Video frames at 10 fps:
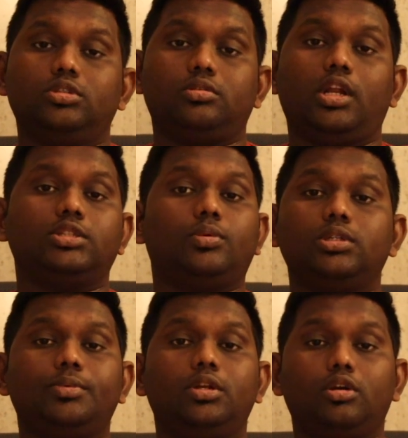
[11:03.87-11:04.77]
transport
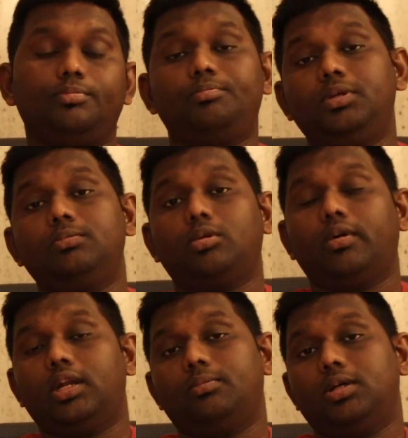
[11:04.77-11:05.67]
has not been
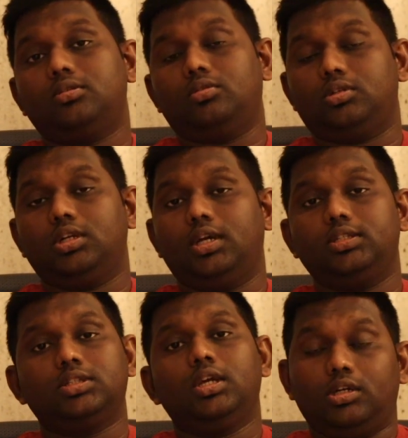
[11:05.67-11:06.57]
provided by the hotel
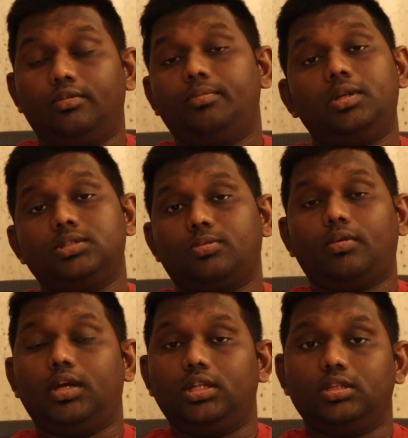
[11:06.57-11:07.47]
guys. Government is
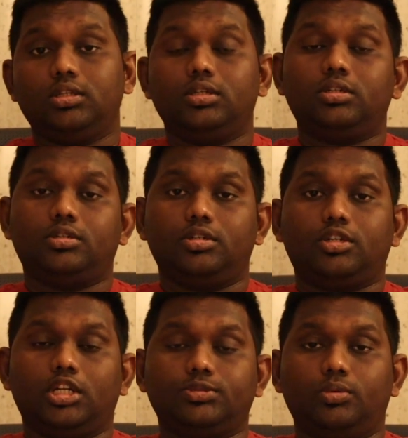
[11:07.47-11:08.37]
providing the
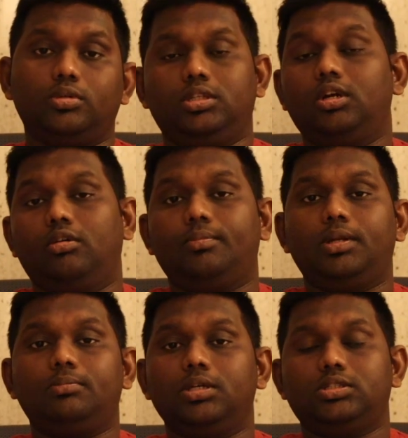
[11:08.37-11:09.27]
transport, the
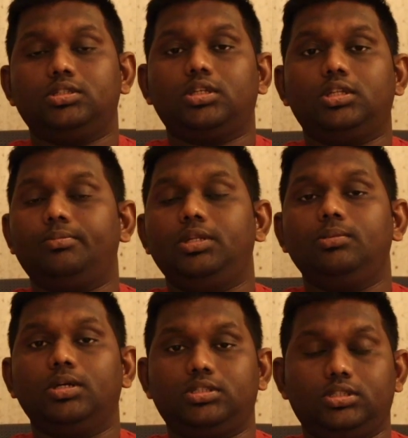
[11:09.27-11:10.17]
government buses and the mini
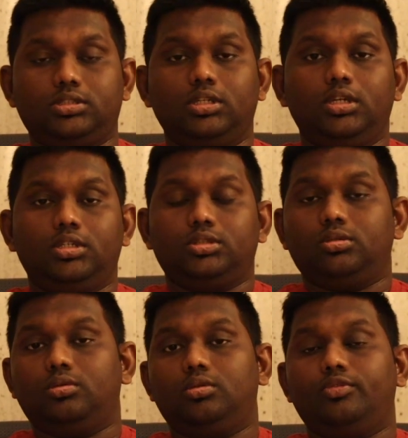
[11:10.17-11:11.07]
buses. So
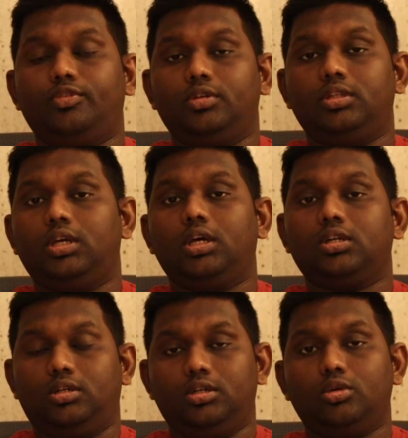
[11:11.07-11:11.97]
they are
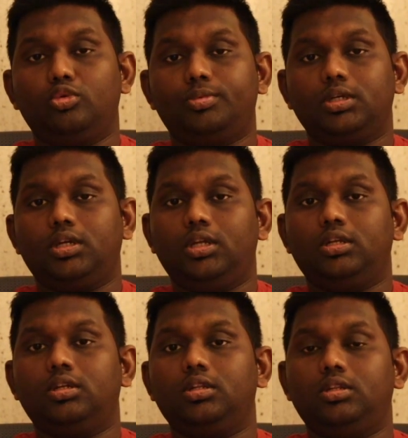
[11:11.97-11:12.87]
grouped
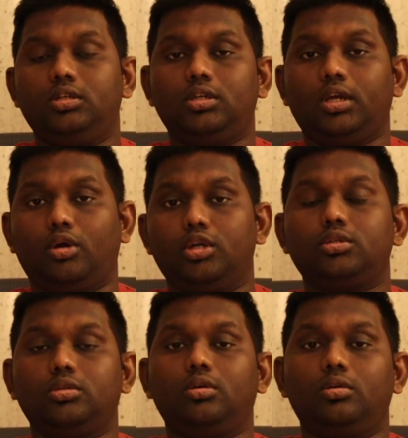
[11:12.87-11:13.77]
in the according
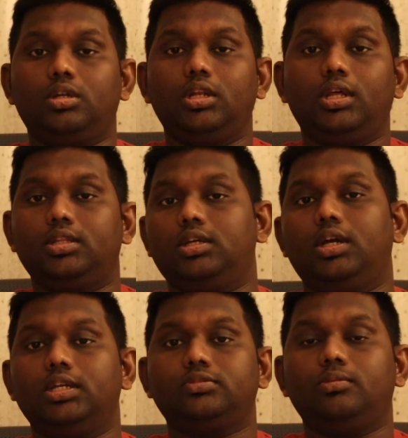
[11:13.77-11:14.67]
to the hotel, and the
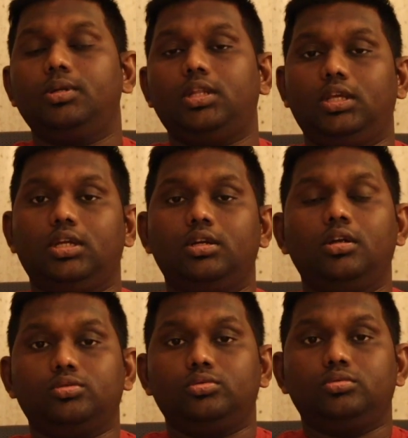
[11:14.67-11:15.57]
guys will be taken
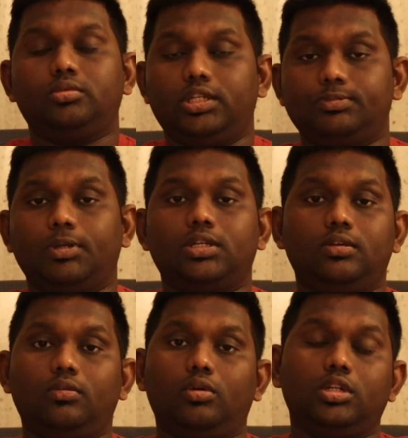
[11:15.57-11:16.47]
to
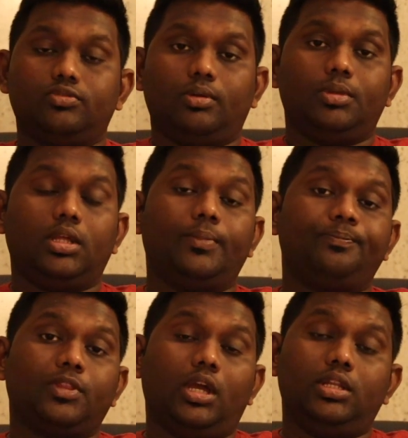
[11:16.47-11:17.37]
respective hotels from there.
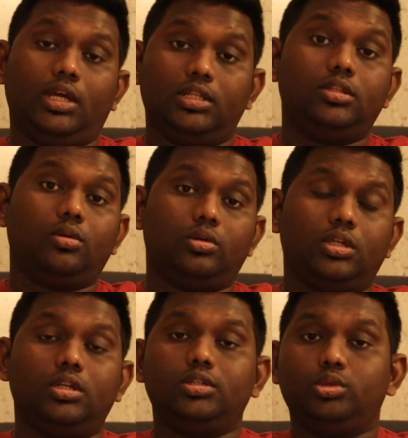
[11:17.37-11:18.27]
And at the
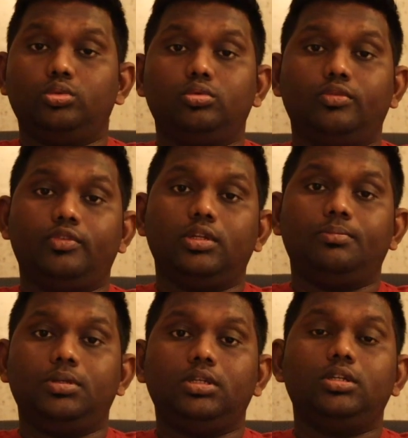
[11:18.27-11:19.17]
hotel you will
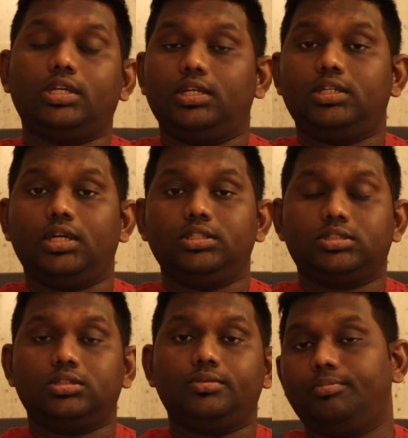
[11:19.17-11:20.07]
be
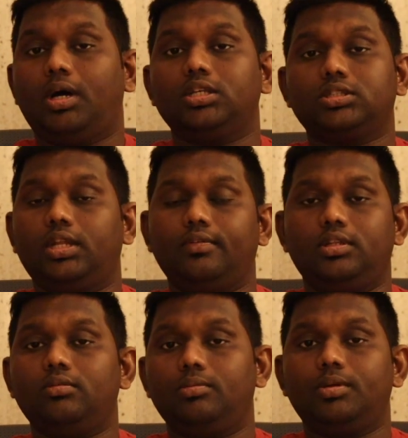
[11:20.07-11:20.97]
sanitized, mask and
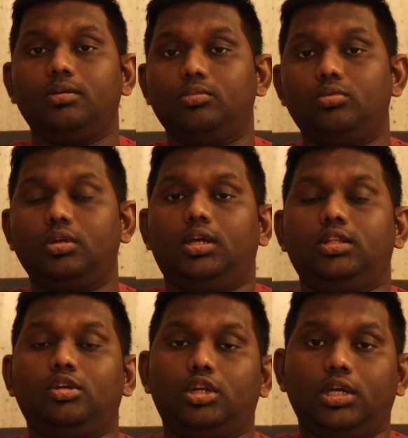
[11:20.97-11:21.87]
everything will be removed,
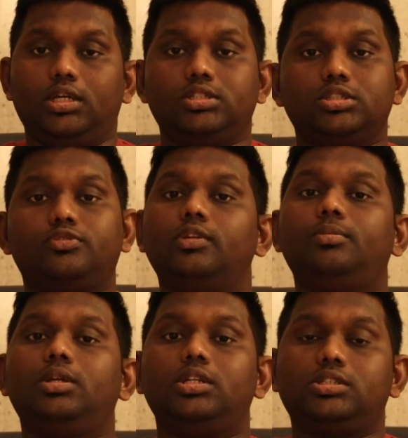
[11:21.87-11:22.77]
and your luggages will
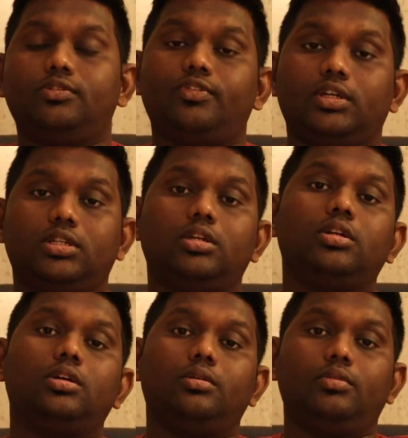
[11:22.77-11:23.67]
be
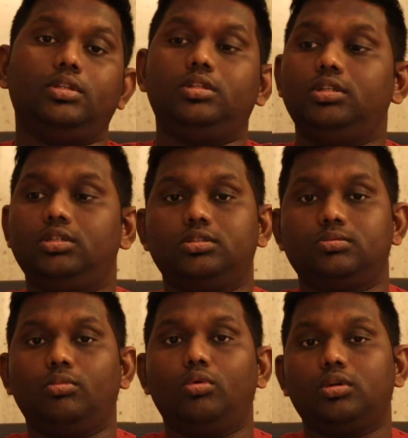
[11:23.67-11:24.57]
disinfected with the
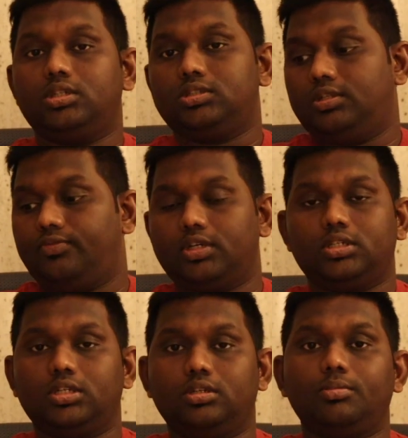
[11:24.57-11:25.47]
smoke
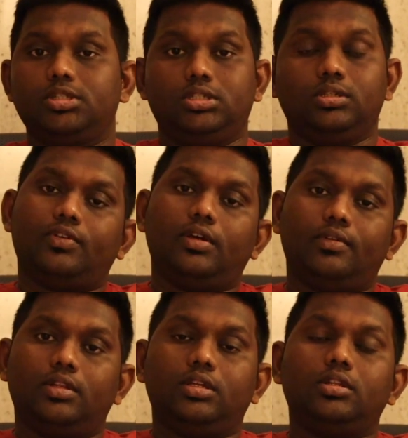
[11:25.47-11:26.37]
disinfectant machine. After
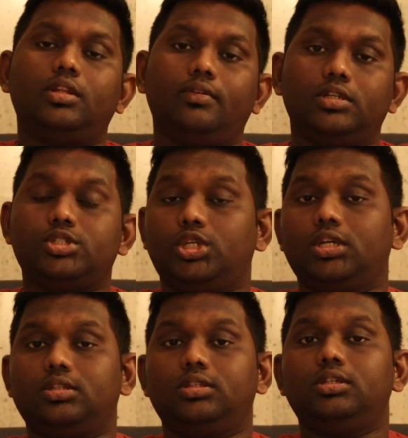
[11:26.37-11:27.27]
everything, they will
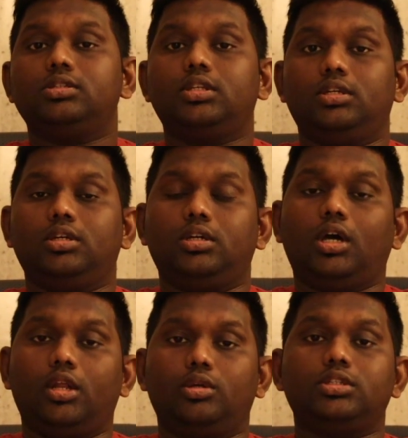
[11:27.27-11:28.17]
check the
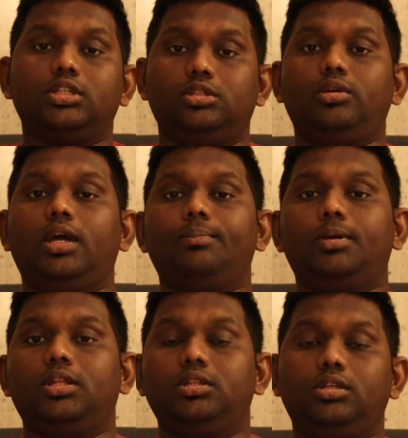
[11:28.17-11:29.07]
Arogya Setu app,
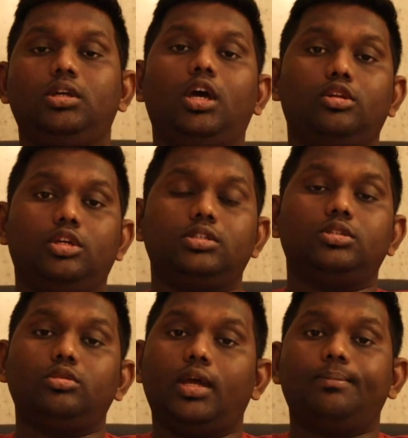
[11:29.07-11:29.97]
and the Arogya
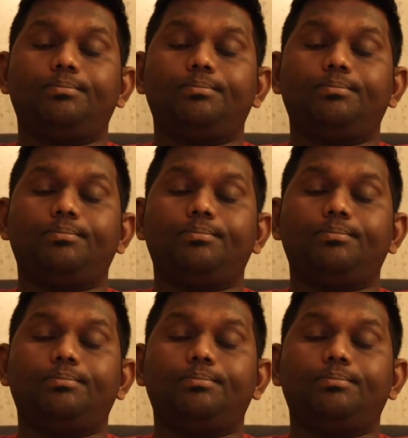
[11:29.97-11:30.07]
Setu app